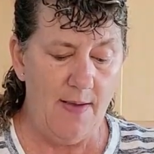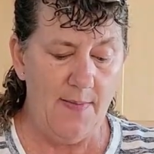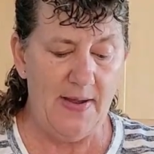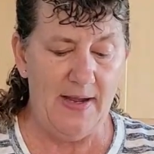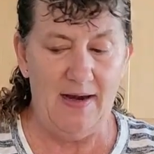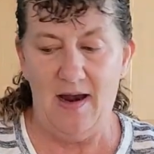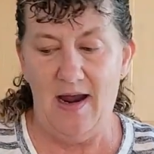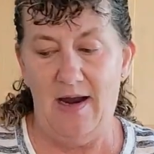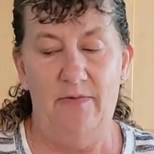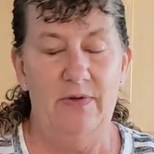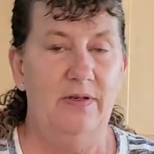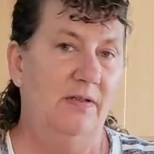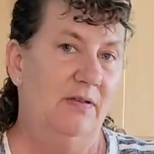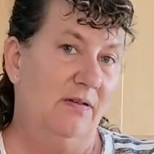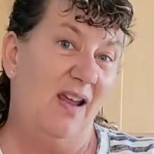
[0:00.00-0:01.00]
but I
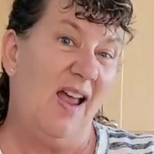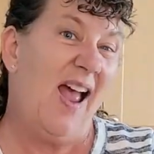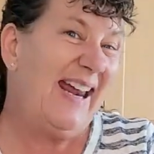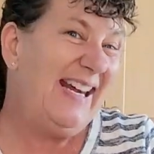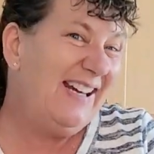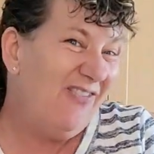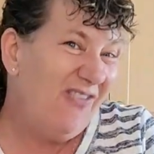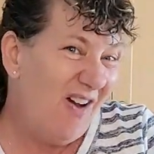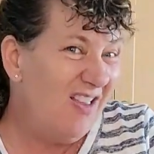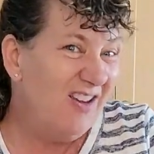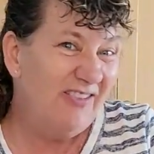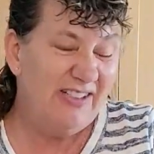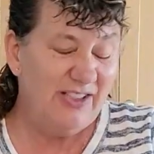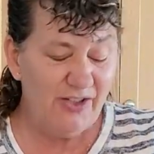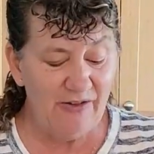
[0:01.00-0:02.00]
was kind of
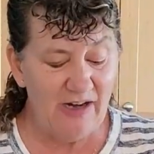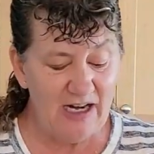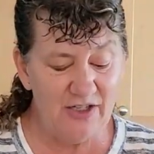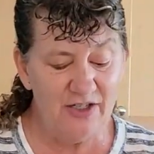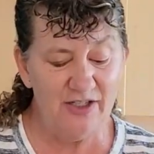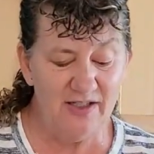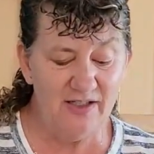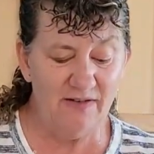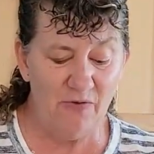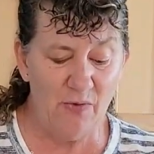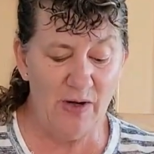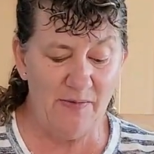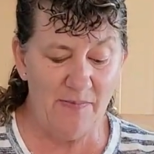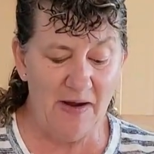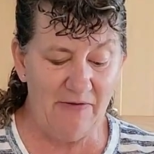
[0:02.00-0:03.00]
following directions of
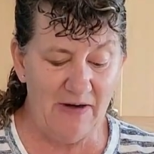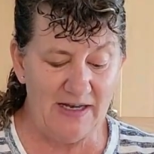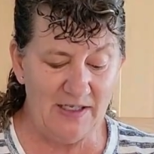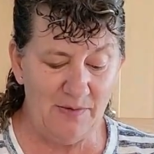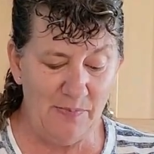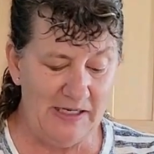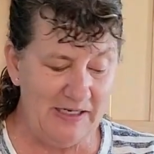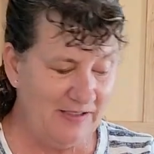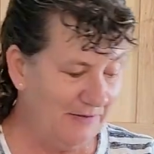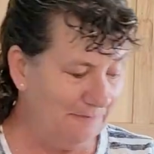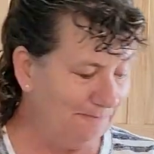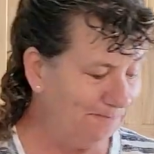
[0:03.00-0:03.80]
one of my recipes.